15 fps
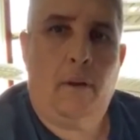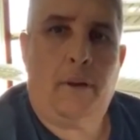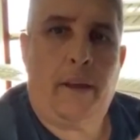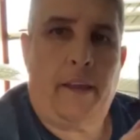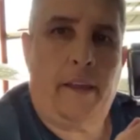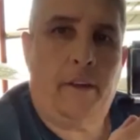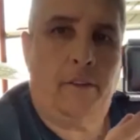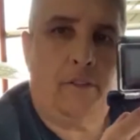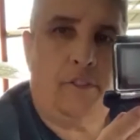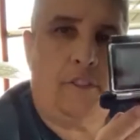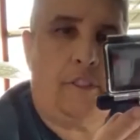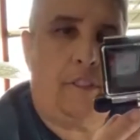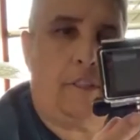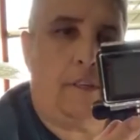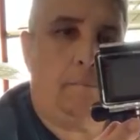Okay, here's
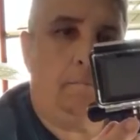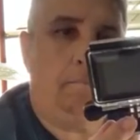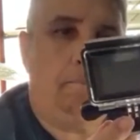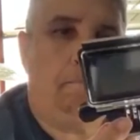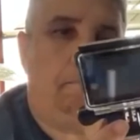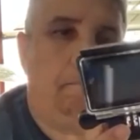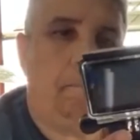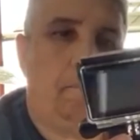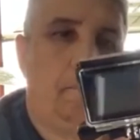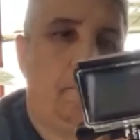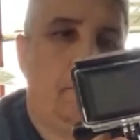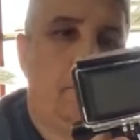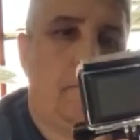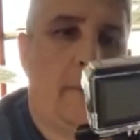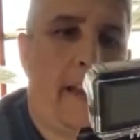the
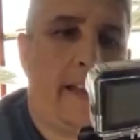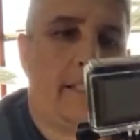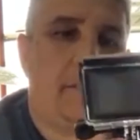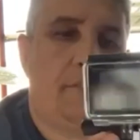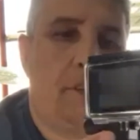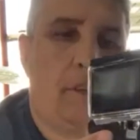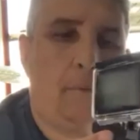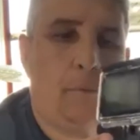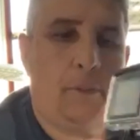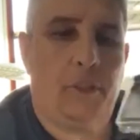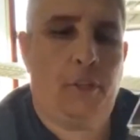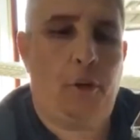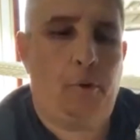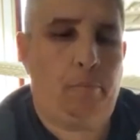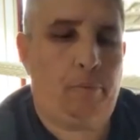Activeon
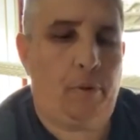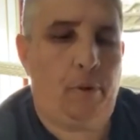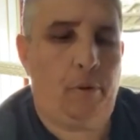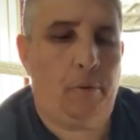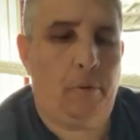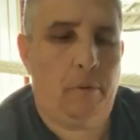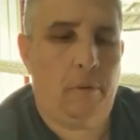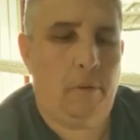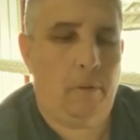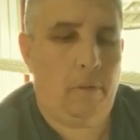with the GoPro